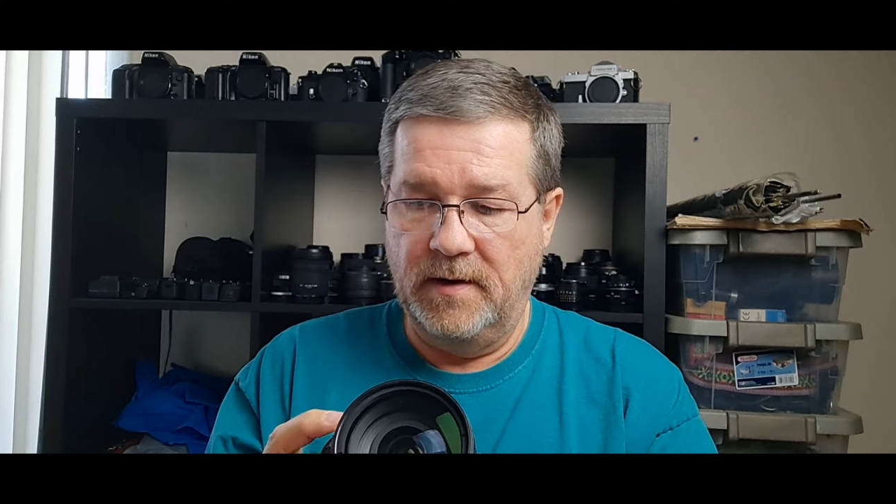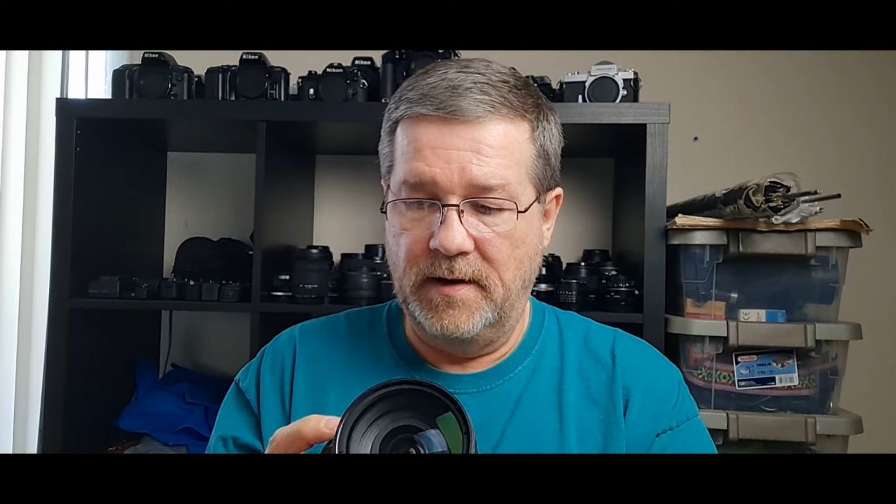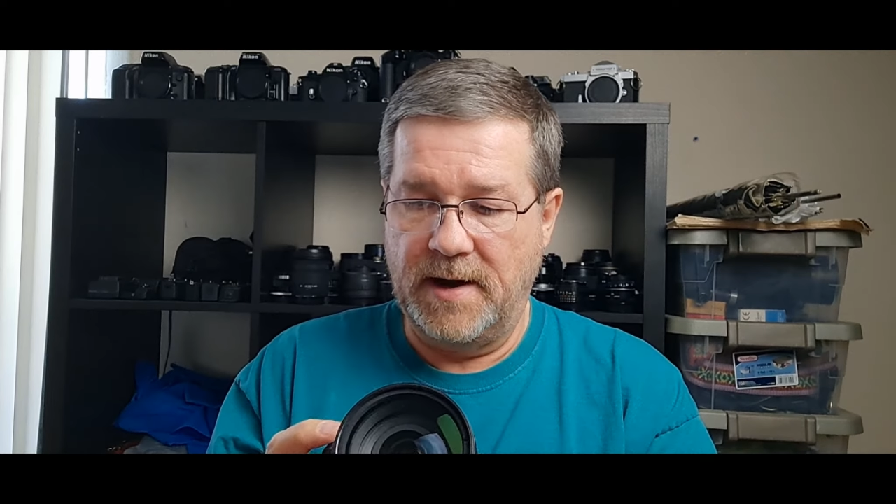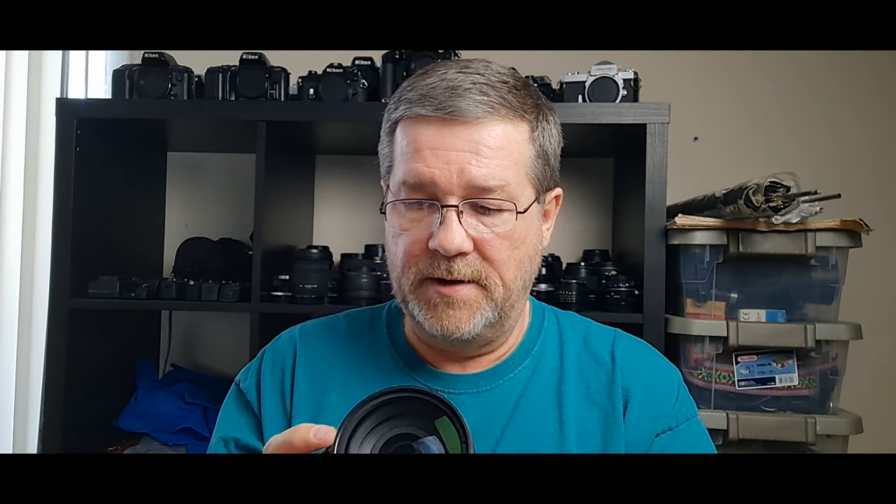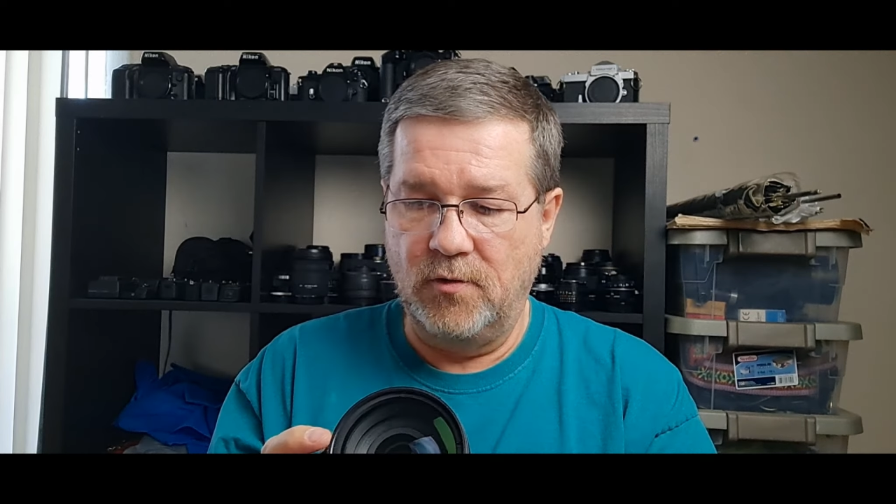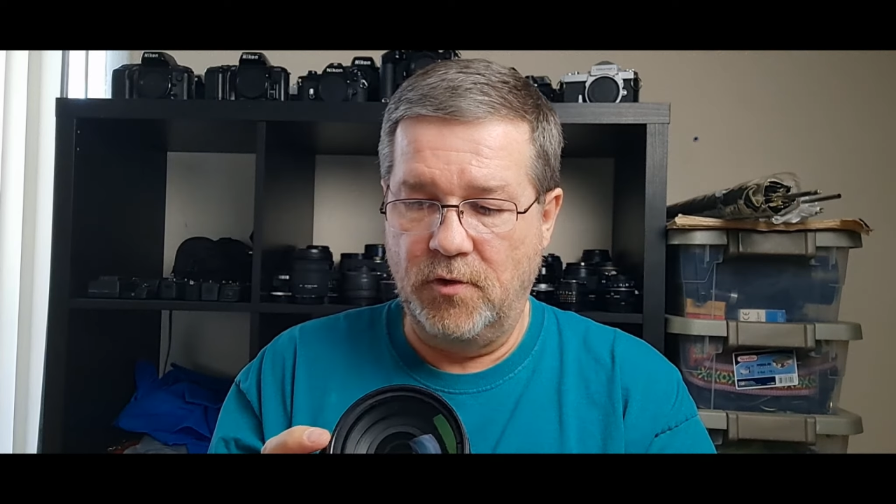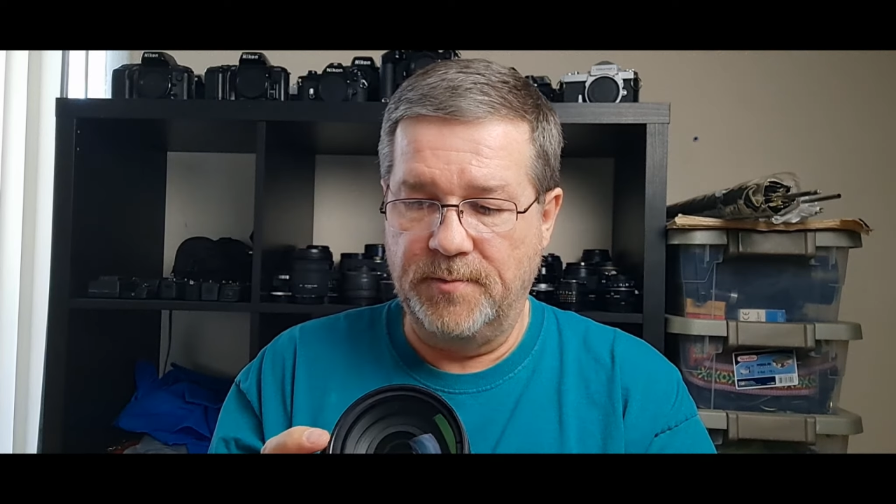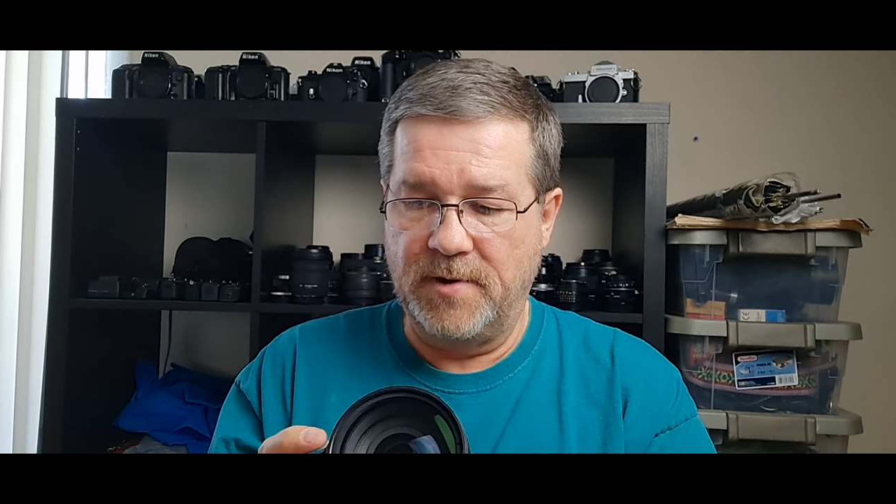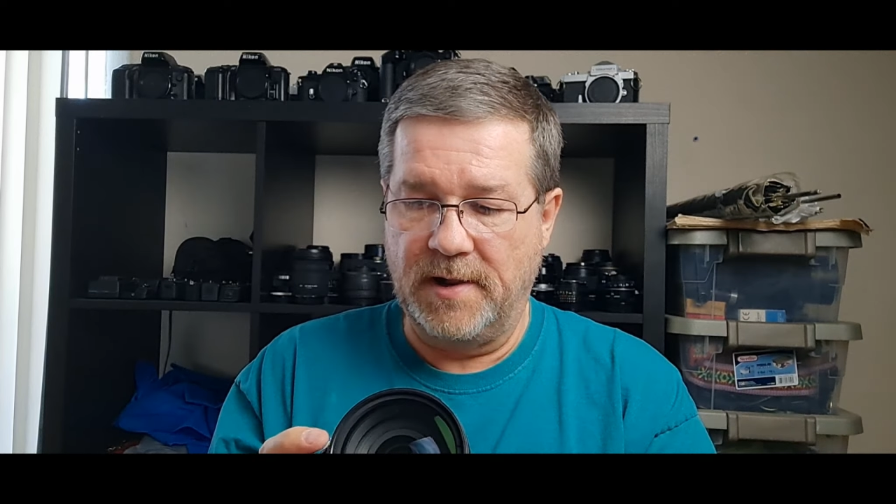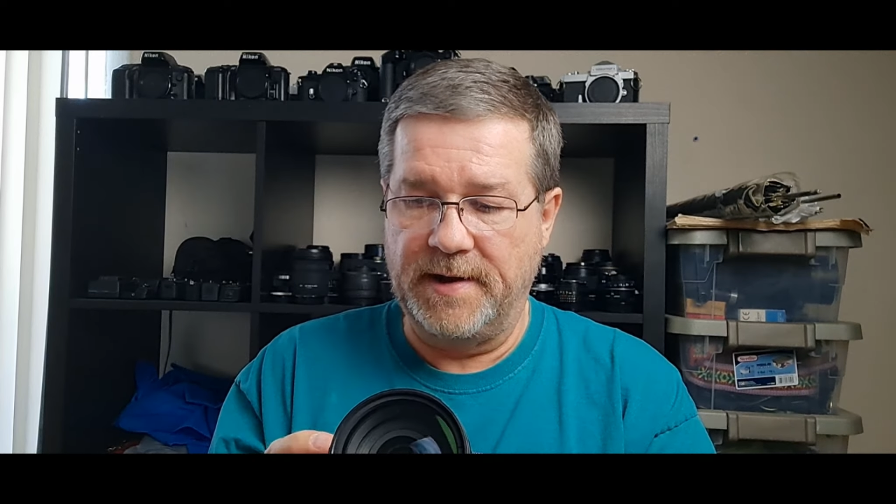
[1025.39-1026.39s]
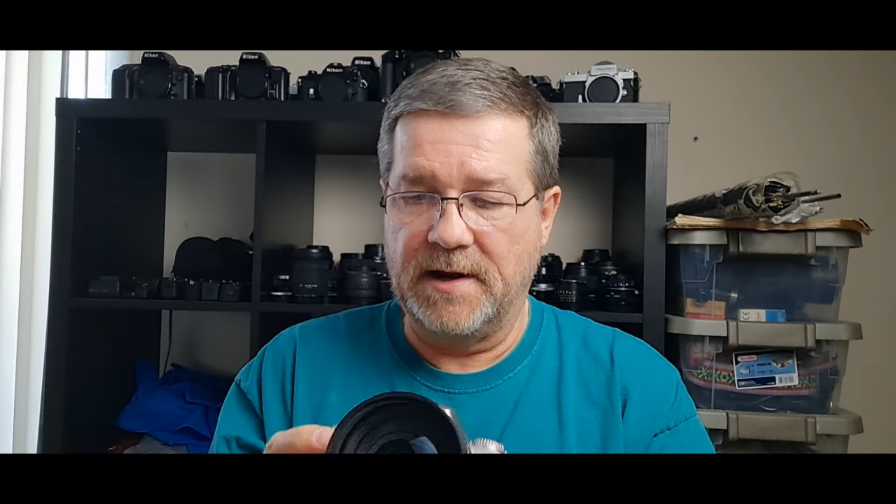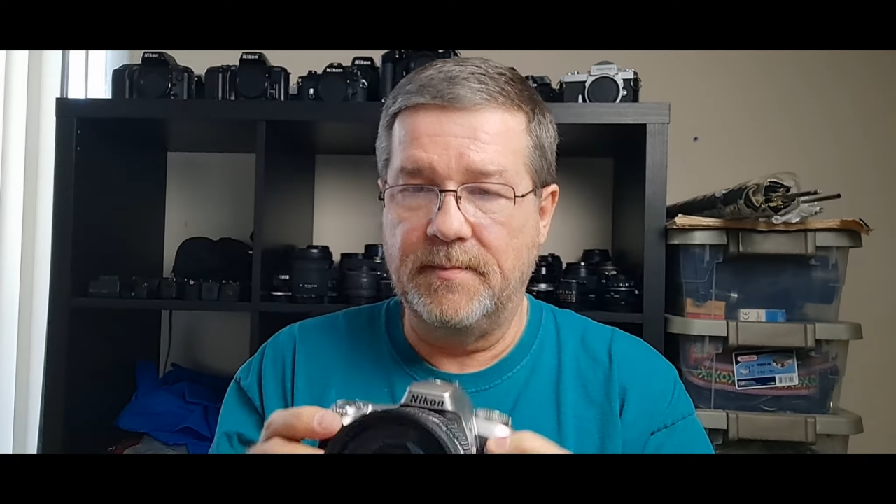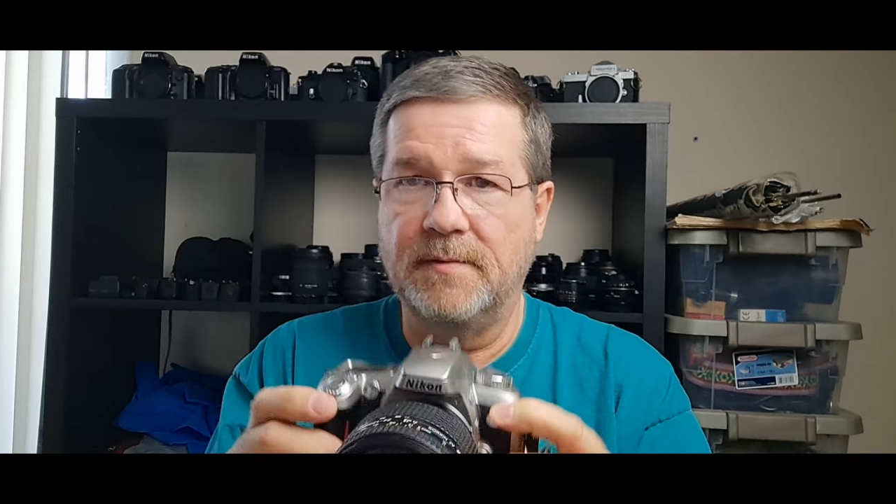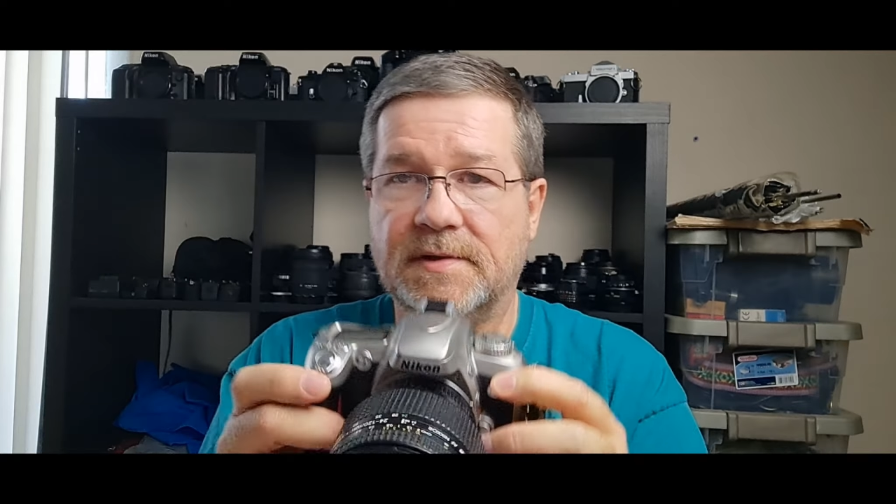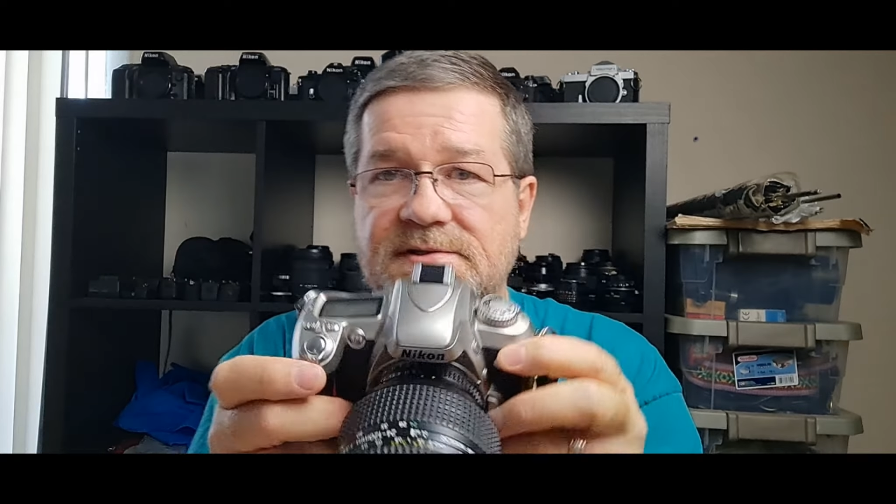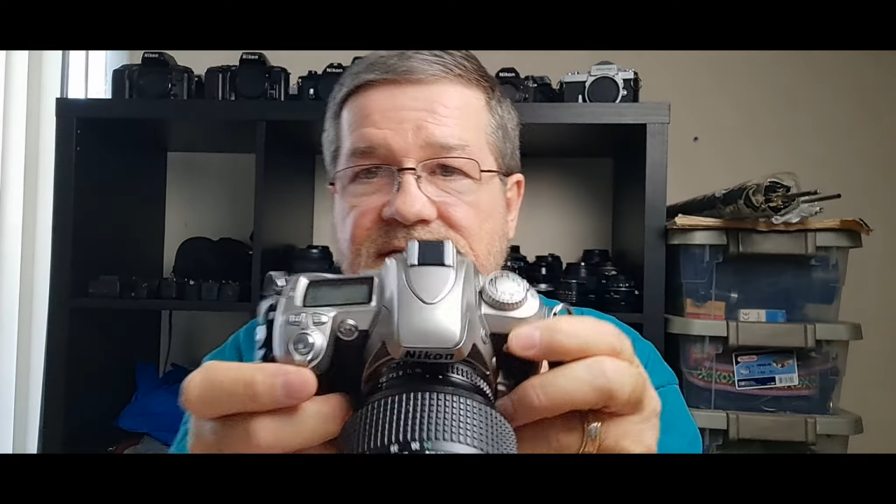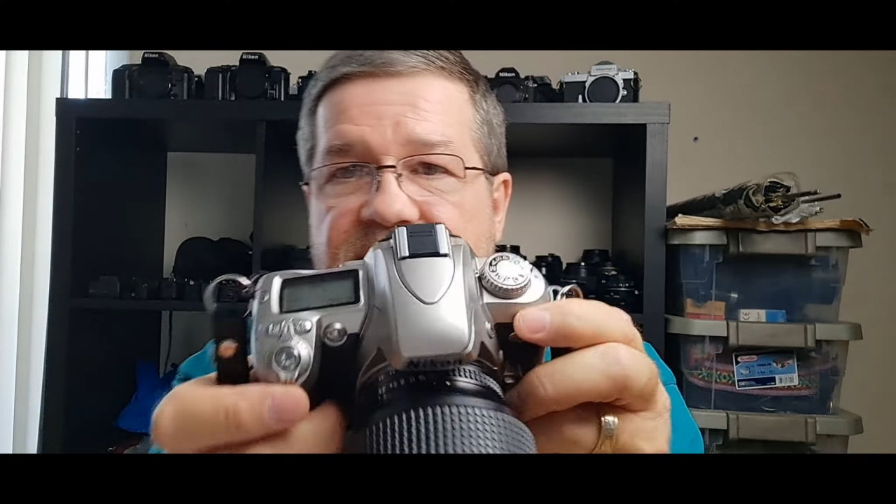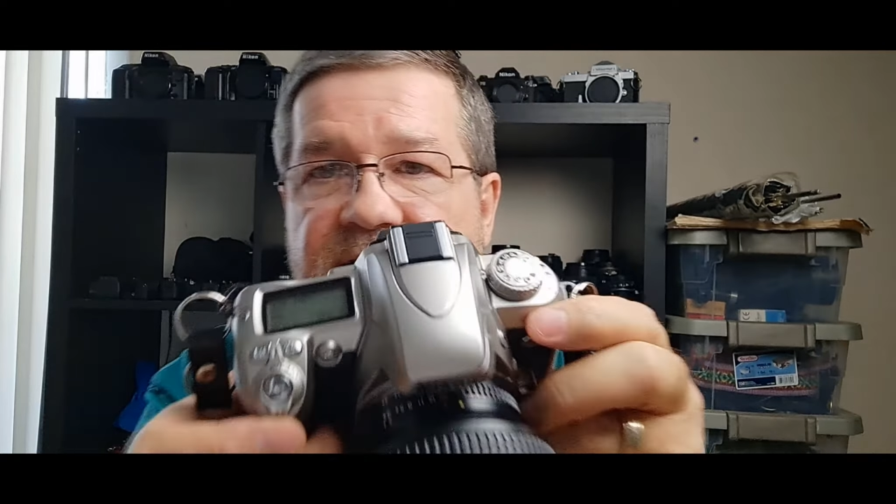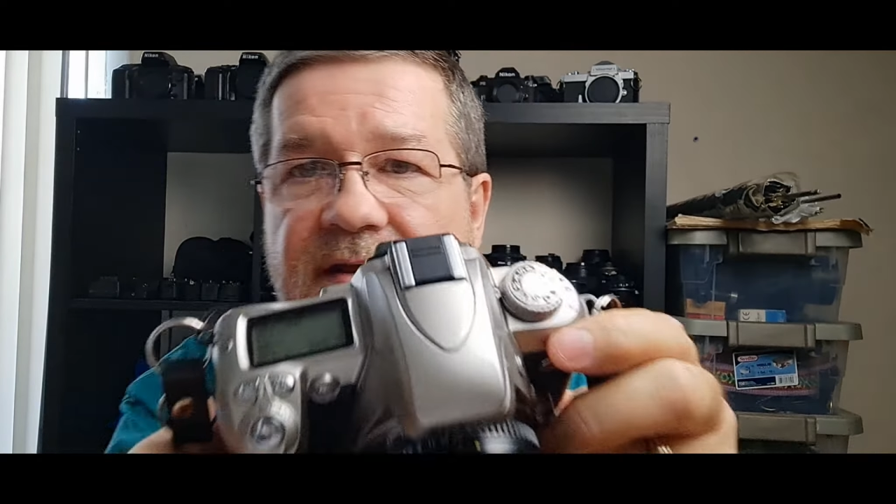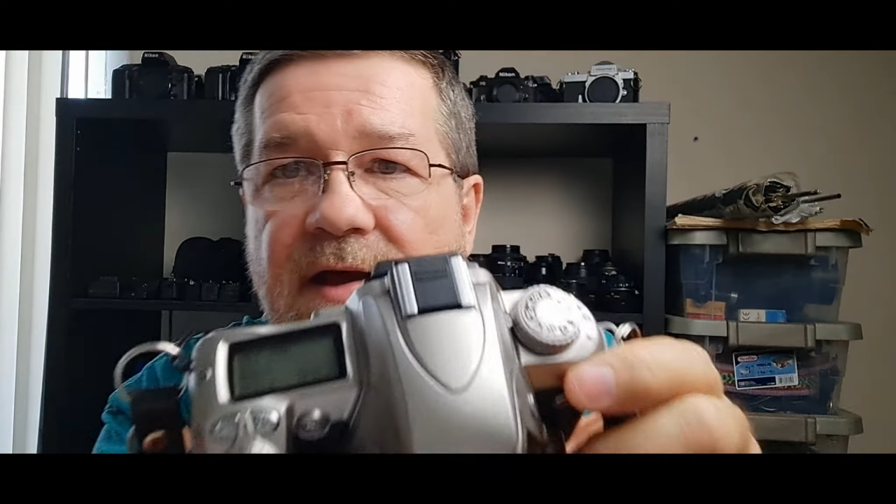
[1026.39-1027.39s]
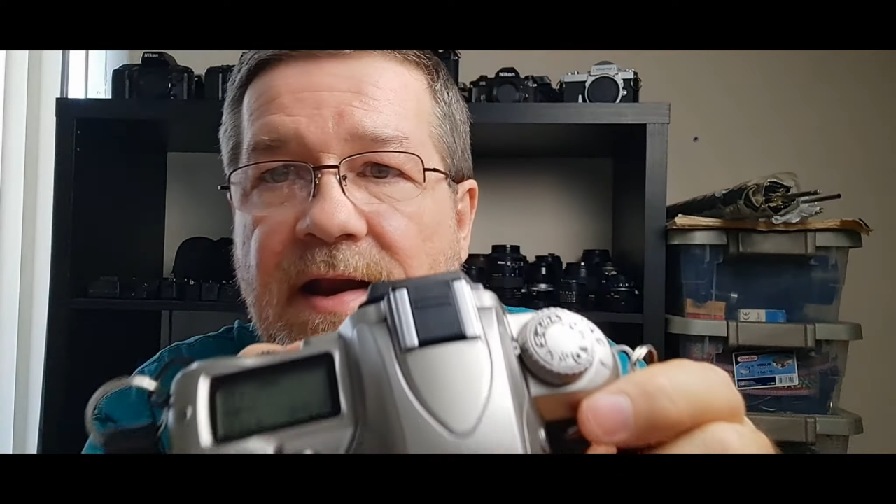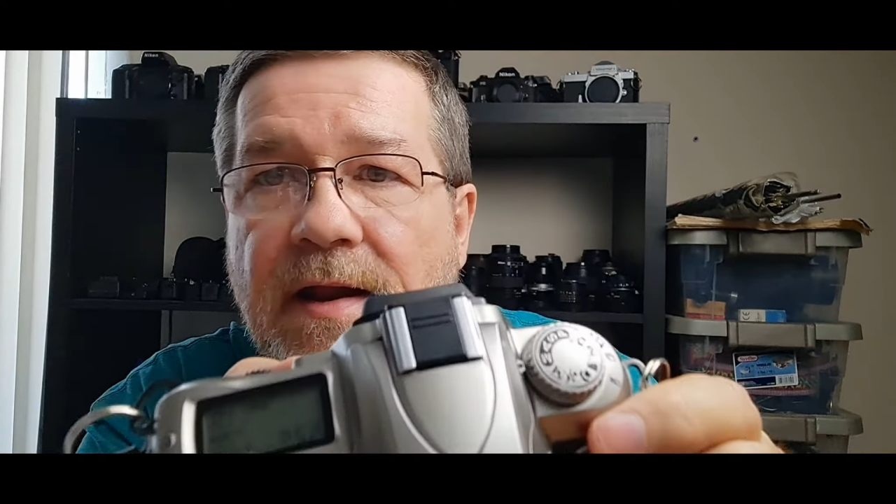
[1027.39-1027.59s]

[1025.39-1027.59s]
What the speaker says: And I know you're probably not going to be able to see that